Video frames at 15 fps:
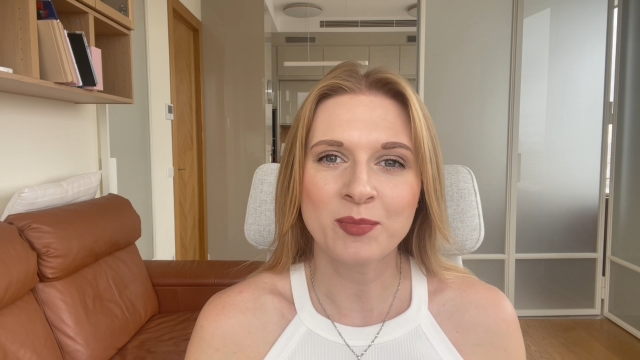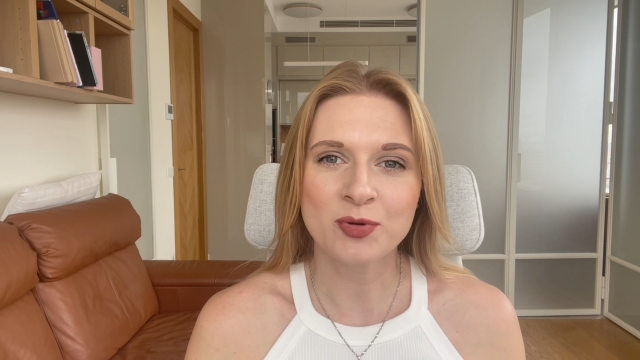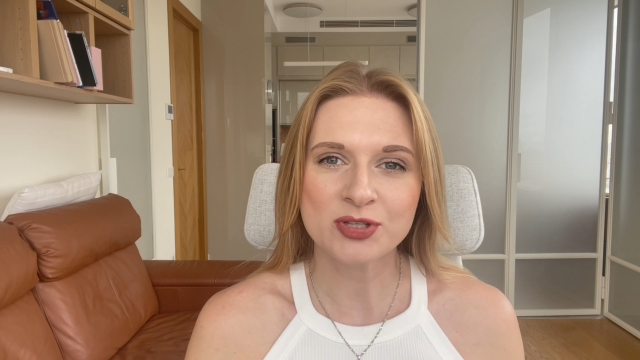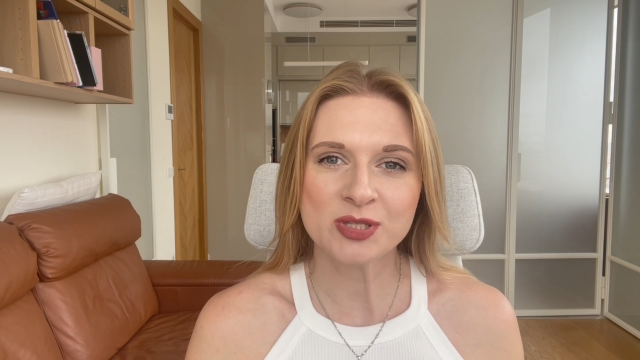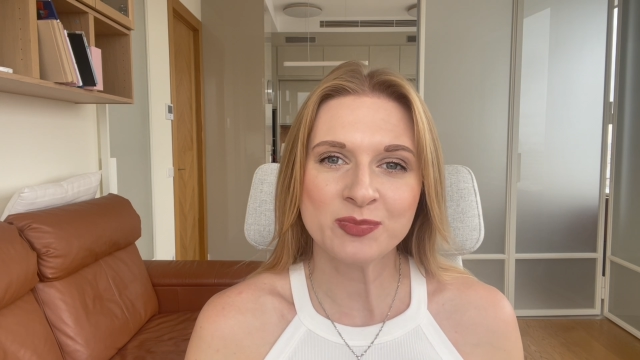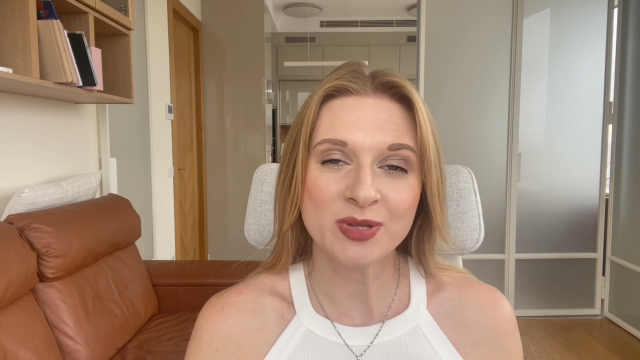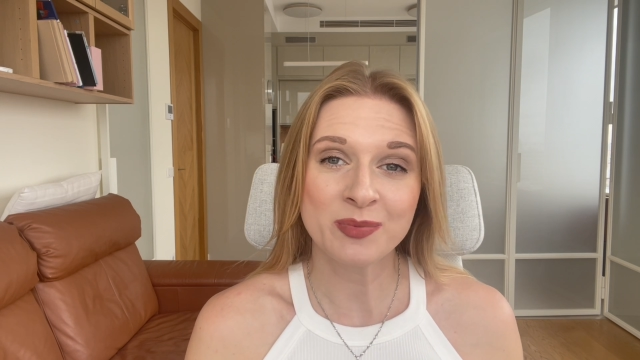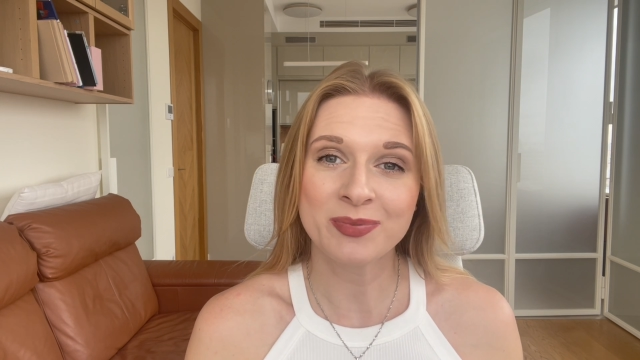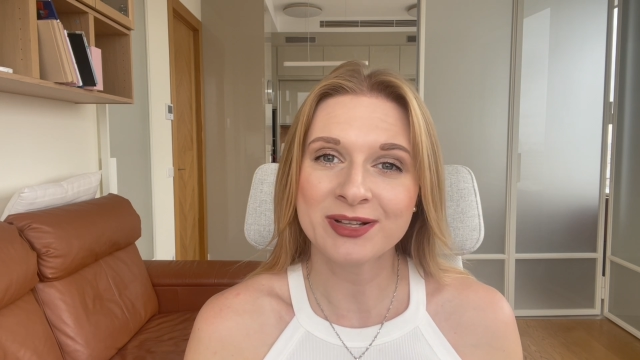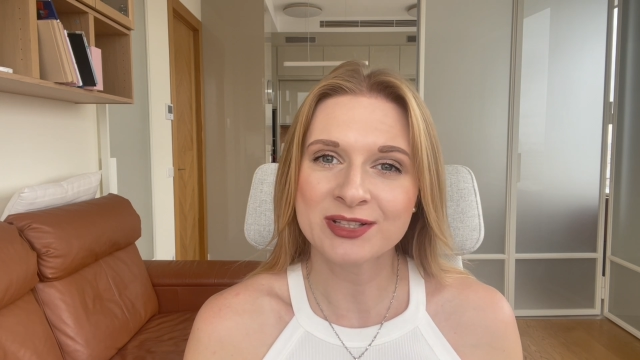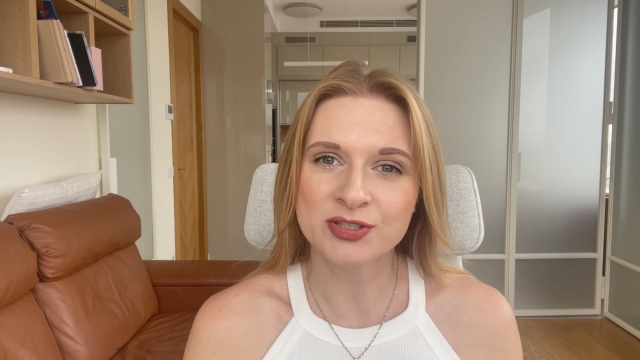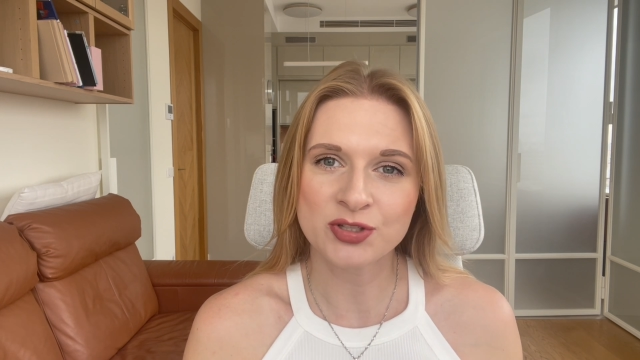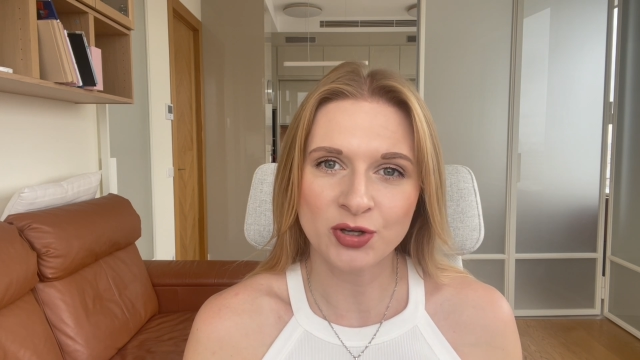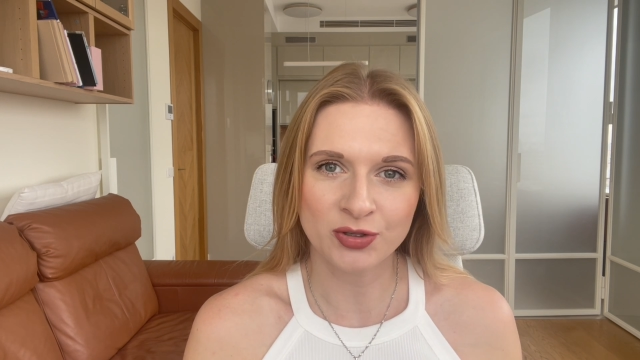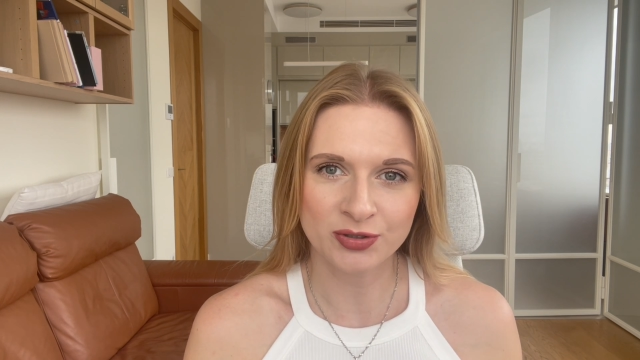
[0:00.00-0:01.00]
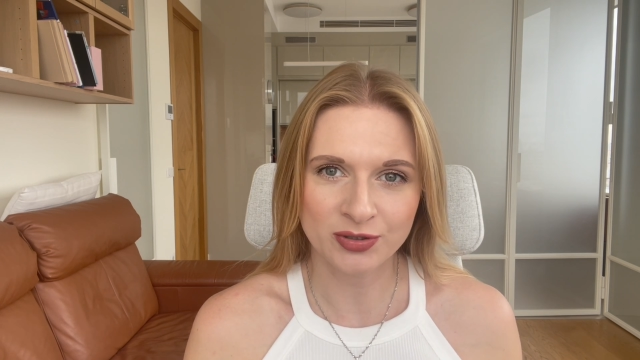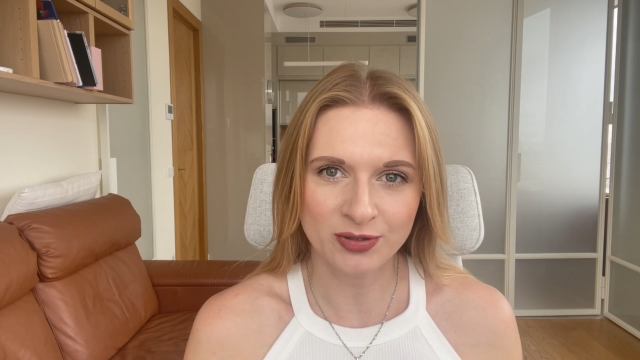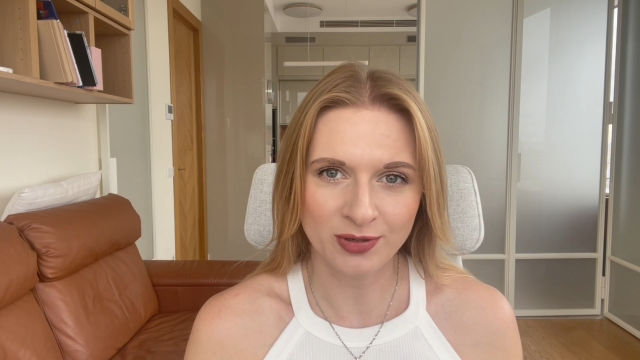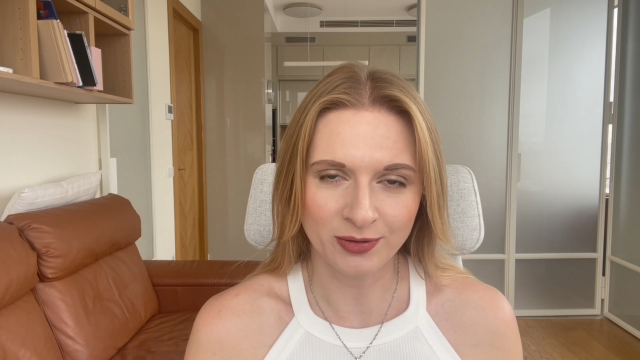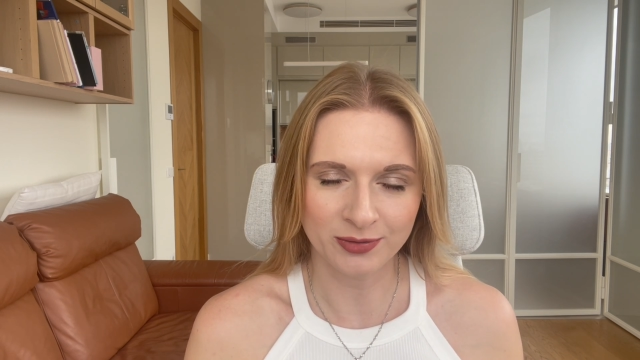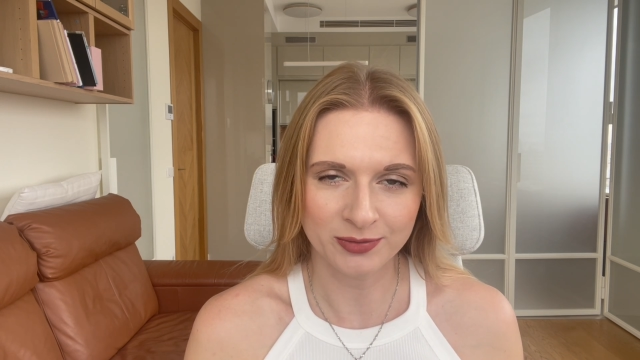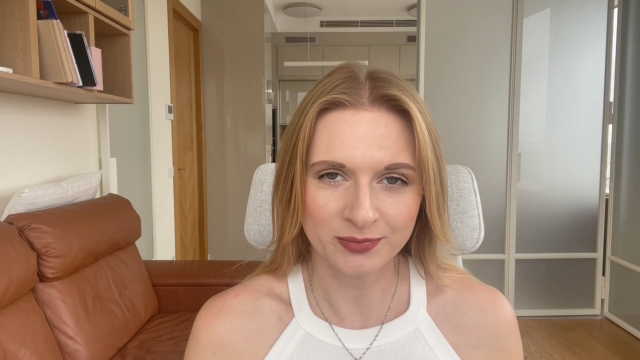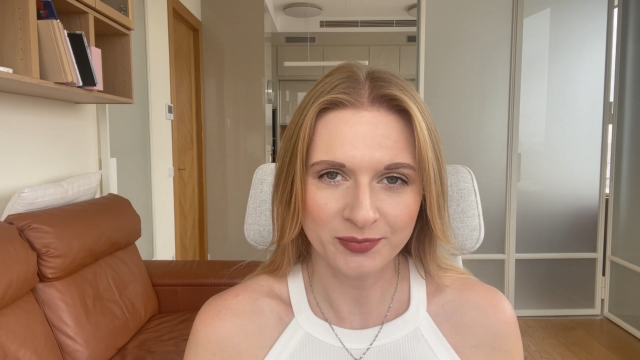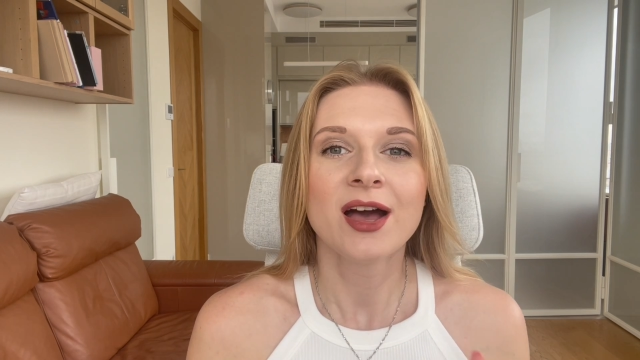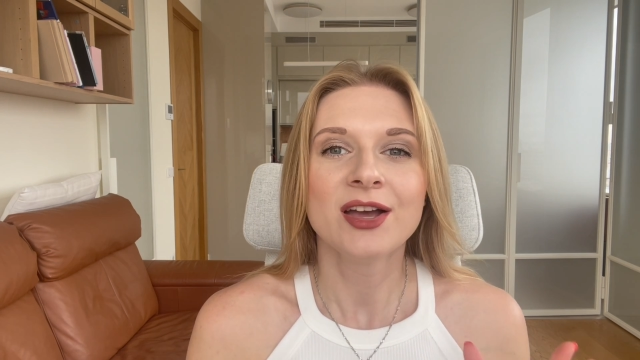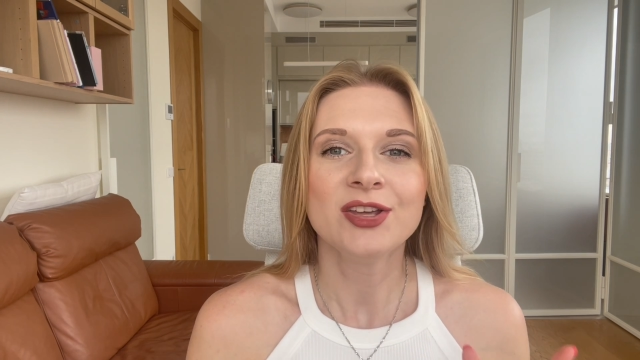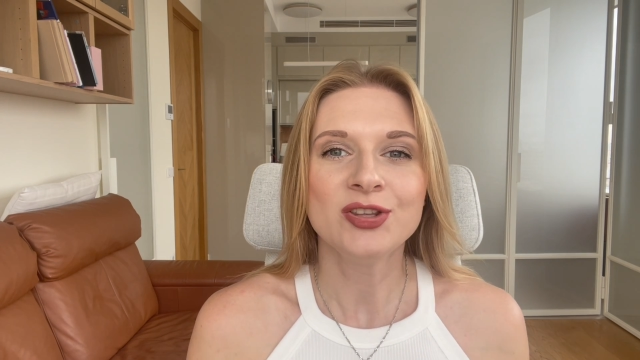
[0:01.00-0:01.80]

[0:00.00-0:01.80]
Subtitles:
most people don't know.